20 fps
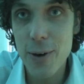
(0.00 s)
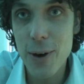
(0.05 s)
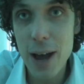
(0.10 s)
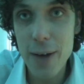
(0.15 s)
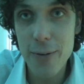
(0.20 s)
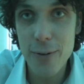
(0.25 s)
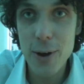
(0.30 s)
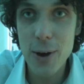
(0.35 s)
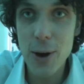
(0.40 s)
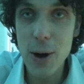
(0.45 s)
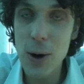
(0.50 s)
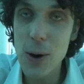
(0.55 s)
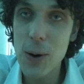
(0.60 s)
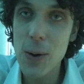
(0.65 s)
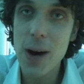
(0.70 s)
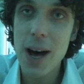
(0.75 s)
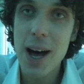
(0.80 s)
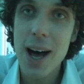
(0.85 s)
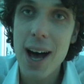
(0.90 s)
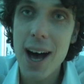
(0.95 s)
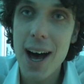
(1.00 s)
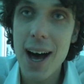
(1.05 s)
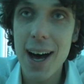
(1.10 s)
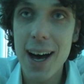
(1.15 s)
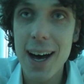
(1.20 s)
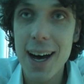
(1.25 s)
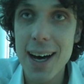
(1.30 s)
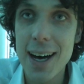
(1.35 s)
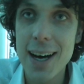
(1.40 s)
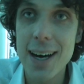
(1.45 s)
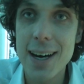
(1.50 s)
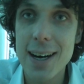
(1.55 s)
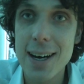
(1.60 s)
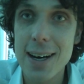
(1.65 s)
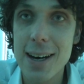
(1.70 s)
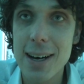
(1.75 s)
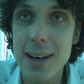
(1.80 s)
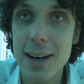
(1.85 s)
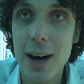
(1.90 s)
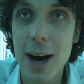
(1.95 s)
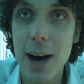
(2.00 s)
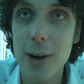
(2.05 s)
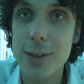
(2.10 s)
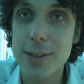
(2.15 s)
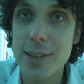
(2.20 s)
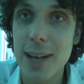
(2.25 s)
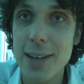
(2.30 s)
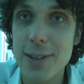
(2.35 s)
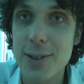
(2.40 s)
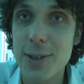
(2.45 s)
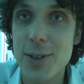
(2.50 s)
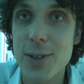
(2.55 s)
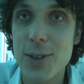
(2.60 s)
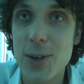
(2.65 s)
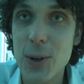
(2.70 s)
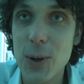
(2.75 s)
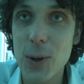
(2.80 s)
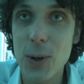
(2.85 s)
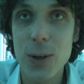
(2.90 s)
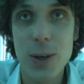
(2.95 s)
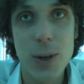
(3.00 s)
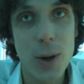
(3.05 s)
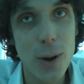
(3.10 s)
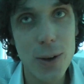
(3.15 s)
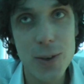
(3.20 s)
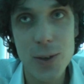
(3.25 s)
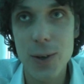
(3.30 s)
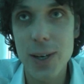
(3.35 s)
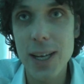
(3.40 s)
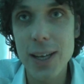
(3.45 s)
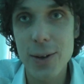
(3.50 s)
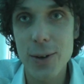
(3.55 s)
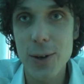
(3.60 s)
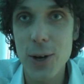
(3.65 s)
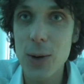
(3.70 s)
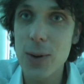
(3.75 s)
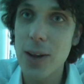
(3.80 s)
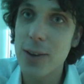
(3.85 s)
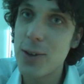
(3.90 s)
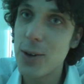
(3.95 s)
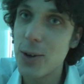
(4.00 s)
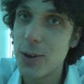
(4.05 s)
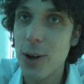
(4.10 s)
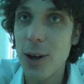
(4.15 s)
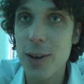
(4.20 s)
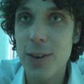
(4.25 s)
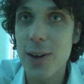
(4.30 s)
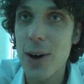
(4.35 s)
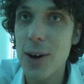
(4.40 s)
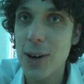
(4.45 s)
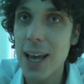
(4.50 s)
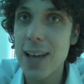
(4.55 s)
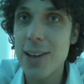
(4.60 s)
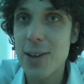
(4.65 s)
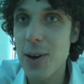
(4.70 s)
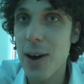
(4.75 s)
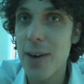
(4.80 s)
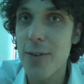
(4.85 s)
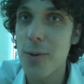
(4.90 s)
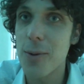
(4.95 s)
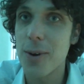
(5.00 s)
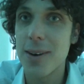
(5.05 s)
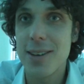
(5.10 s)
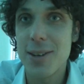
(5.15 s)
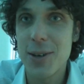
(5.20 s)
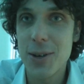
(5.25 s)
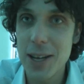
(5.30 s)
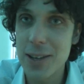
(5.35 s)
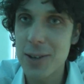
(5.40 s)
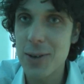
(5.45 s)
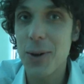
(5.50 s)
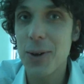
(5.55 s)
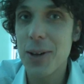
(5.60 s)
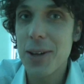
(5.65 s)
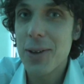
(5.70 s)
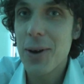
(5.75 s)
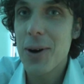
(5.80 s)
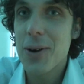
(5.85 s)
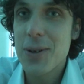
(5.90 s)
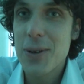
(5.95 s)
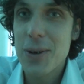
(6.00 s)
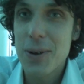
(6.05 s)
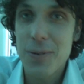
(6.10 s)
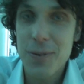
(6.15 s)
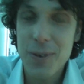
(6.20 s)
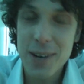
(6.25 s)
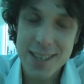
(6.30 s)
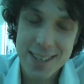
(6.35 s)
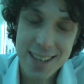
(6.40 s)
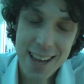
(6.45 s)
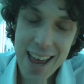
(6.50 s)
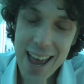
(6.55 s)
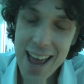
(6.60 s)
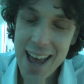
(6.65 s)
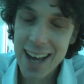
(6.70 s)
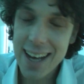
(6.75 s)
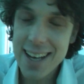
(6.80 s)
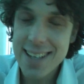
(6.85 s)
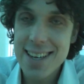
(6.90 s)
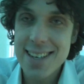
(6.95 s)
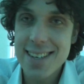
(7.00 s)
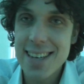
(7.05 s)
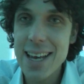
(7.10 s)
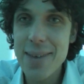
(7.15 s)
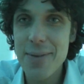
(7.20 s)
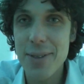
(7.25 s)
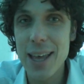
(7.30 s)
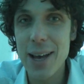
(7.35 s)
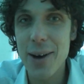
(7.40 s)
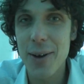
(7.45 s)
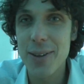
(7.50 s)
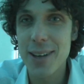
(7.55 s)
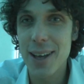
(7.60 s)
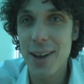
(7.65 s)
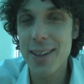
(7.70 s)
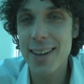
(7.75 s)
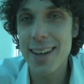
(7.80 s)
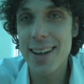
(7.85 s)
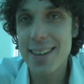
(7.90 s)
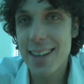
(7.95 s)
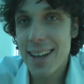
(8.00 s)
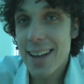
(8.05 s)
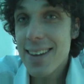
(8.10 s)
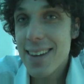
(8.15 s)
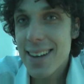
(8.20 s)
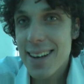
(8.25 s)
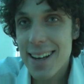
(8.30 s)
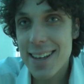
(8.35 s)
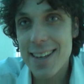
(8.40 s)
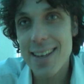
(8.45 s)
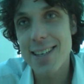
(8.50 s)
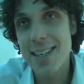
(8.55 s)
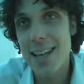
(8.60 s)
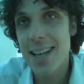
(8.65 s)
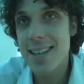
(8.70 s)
you go outside your school, you also need to know that you're not talking to everyone. You need to only talk to your friends. And it's the same thing in the internet.